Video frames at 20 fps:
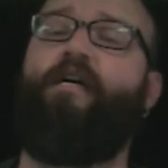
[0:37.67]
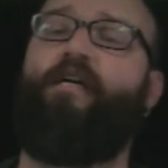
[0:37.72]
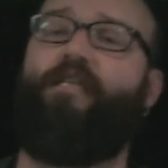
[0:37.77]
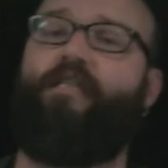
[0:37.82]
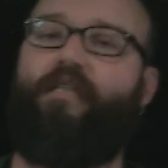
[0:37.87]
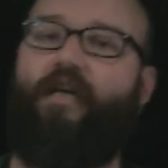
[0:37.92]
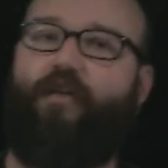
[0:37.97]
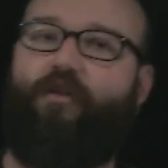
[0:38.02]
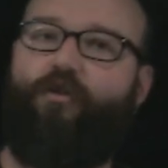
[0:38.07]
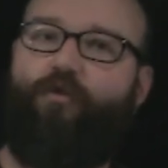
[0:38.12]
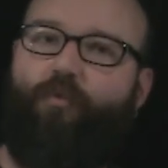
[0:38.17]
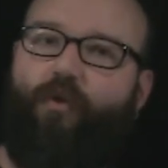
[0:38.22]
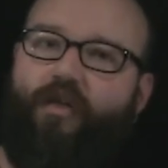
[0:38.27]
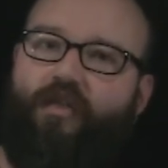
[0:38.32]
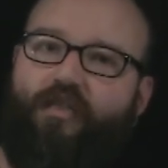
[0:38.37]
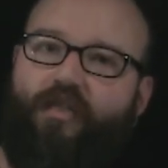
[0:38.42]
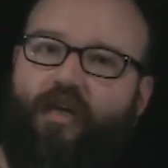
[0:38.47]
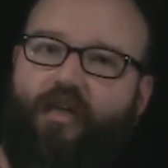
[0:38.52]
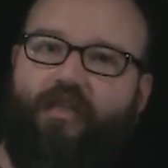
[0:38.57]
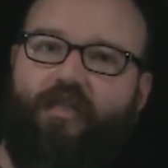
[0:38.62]
Section
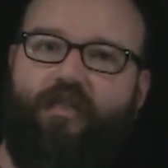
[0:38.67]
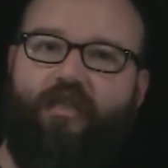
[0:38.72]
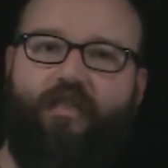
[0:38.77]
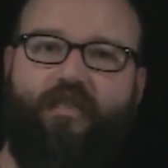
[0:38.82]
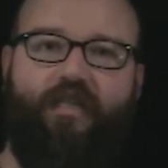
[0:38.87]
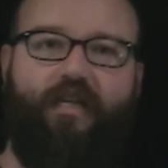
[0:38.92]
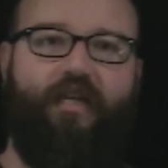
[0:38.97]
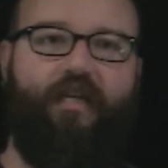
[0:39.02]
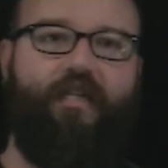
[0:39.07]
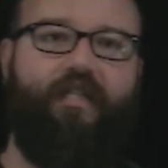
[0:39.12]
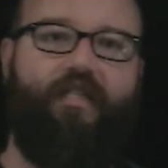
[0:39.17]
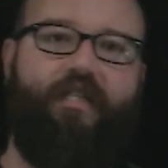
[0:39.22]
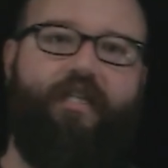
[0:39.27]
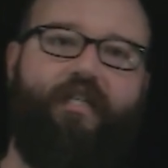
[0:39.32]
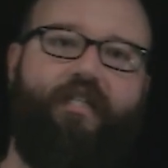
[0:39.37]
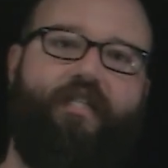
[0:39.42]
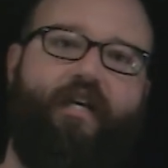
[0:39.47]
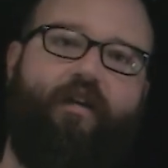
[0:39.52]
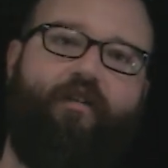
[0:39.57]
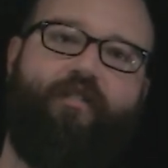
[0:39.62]
26 in the
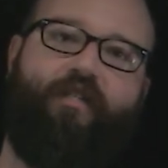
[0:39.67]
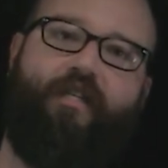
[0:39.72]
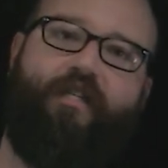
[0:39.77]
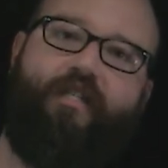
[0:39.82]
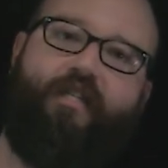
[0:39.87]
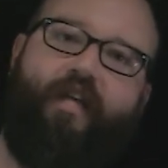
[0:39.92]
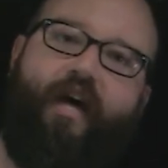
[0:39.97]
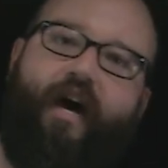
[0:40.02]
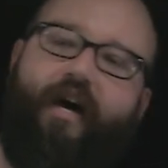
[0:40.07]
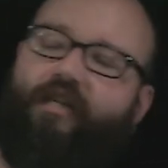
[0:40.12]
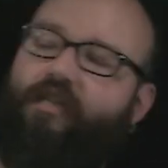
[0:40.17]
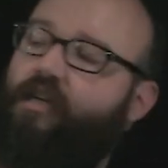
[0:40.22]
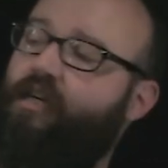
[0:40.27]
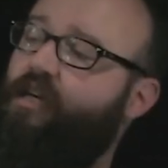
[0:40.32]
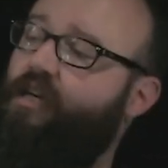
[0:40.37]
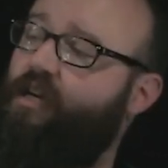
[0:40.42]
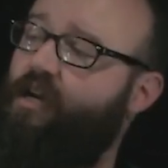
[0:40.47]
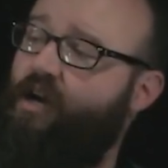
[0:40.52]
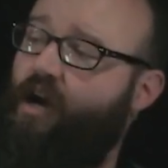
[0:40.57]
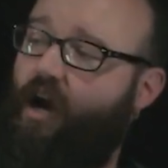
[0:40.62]
CEC tells us that
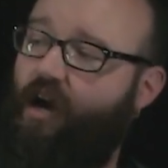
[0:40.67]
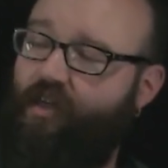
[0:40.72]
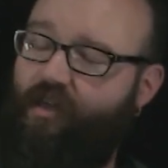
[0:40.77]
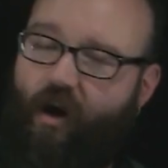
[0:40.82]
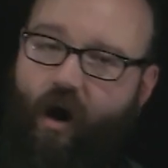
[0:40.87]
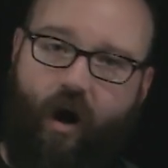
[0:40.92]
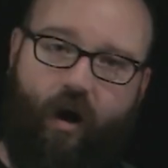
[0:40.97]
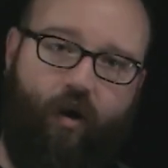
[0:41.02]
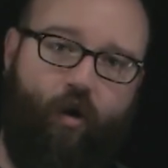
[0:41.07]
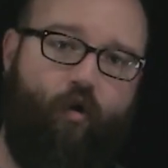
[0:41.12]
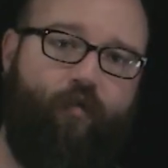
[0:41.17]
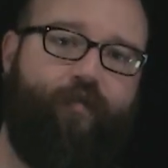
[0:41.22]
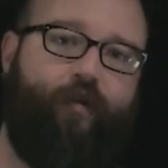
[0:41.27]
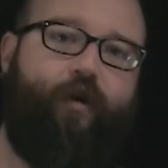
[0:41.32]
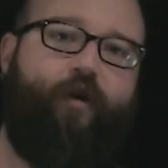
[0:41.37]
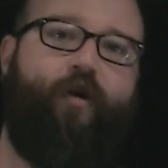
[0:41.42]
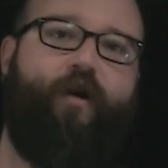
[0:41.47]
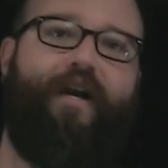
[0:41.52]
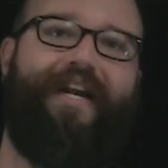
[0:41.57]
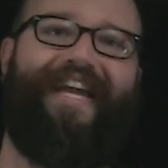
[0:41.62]
our
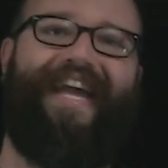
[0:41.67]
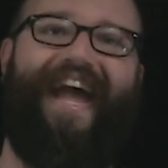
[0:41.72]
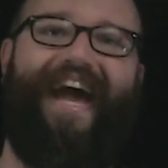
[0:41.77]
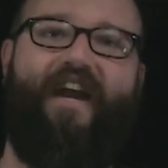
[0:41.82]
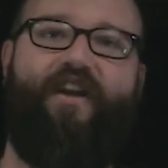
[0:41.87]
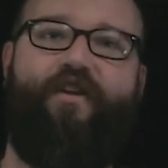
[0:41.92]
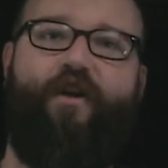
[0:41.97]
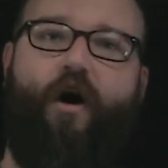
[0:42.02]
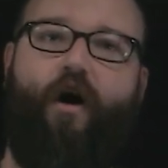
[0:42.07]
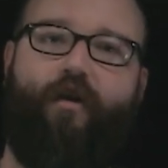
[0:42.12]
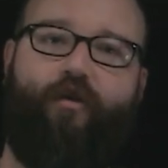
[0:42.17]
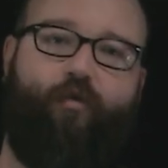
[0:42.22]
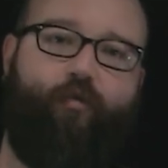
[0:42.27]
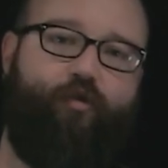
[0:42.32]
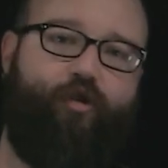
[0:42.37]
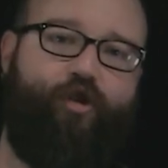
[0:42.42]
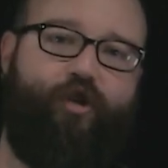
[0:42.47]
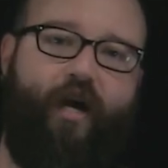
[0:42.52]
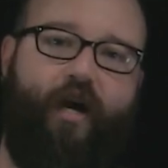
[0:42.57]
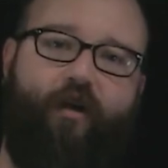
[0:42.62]
overcurrent cannot
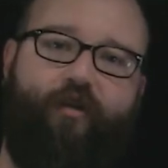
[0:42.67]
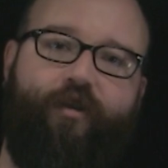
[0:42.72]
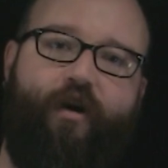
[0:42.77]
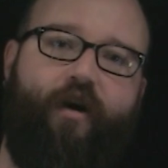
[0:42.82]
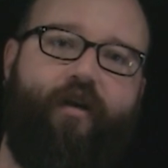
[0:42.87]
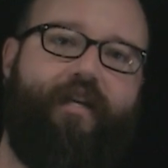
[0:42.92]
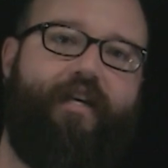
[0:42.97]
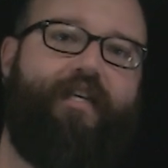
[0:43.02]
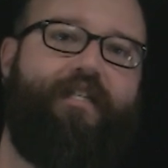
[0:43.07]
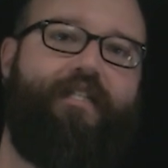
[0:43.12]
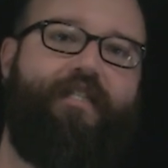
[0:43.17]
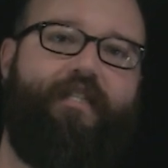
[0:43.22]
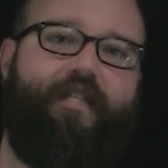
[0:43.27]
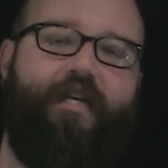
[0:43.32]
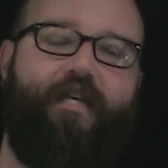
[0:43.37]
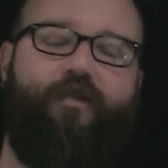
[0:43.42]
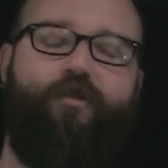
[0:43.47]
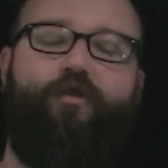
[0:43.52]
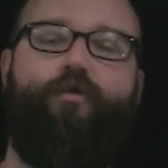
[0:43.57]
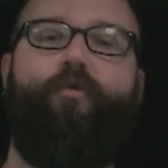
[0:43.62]
or shall not
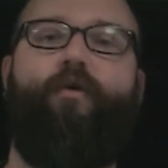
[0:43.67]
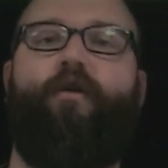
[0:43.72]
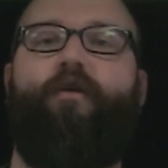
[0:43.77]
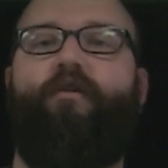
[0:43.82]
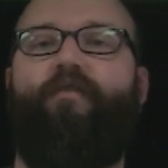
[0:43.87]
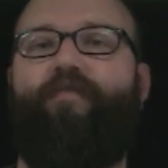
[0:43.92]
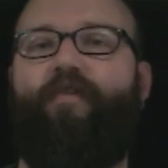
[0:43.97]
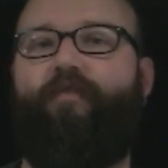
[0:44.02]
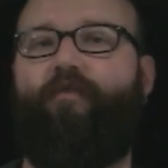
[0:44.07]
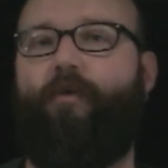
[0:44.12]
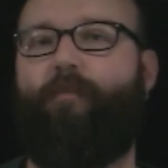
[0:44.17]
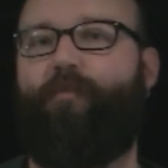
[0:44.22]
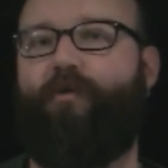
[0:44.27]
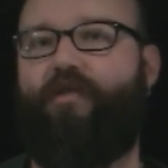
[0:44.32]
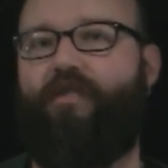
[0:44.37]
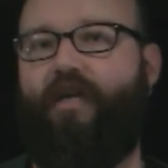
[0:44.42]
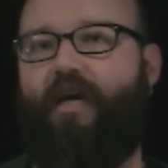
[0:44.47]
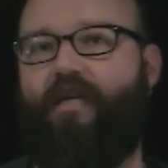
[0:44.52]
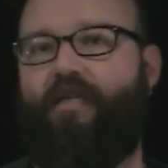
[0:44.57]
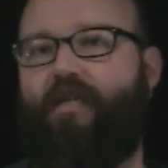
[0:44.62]
exceed
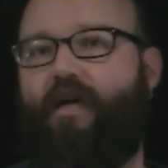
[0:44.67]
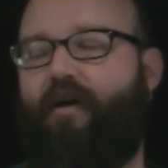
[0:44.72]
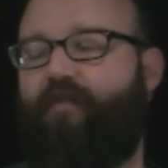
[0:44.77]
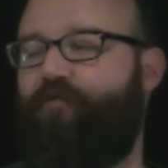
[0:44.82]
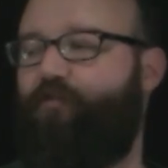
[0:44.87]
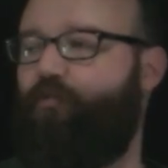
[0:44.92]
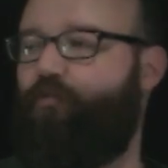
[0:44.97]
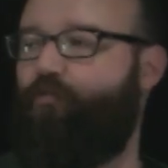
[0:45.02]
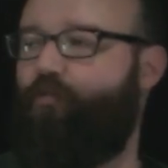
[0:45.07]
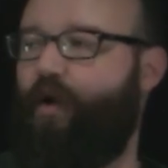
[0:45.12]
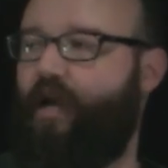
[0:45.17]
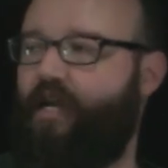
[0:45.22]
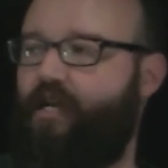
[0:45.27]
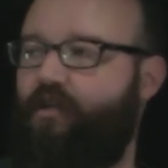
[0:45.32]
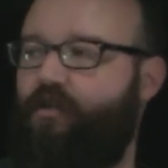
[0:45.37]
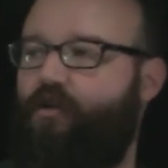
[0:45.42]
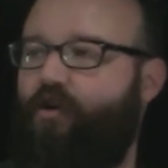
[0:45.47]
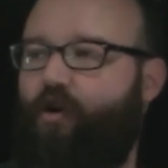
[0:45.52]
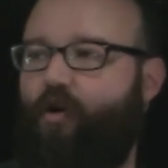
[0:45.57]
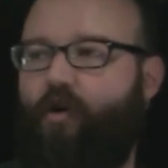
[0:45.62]
250% of the
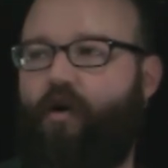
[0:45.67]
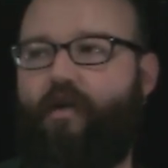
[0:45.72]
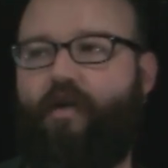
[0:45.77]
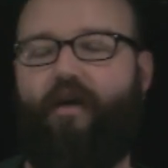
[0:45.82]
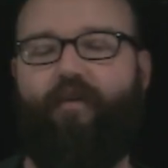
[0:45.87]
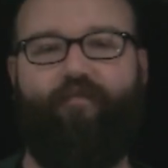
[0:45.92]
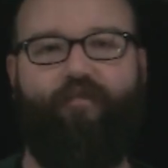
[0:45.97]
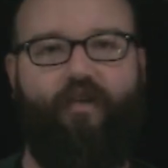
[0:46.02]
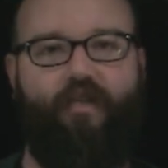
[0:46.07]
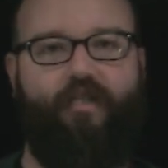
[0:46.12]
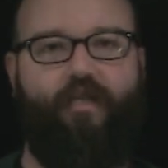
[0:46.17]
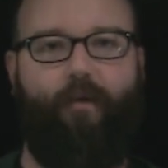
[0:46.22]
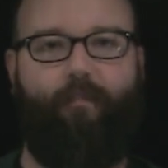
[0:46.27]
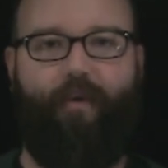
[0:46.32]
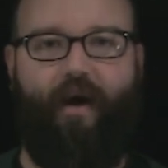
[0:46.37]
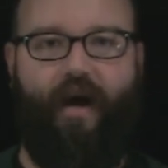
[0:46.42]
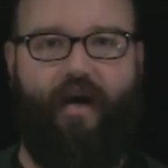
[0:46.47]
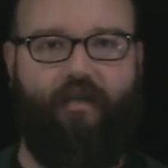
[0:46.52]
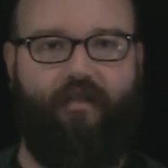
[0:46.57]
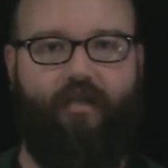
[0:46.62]
rated current of this
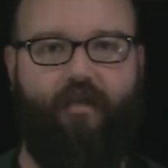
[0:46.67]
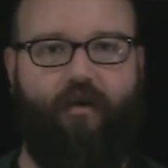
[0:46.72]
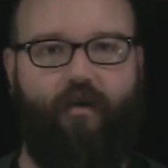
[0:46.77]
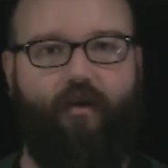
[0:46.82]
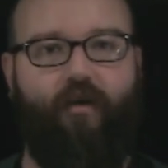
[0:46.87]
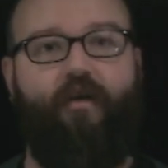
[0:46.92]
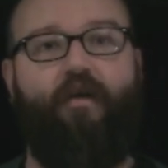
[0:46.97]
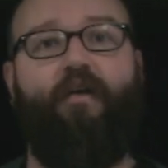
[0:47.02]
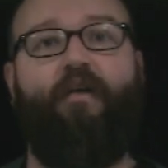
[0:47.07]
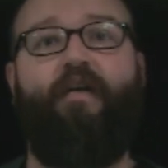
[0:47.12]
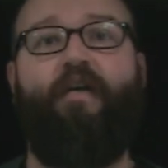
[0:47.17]
capacitor.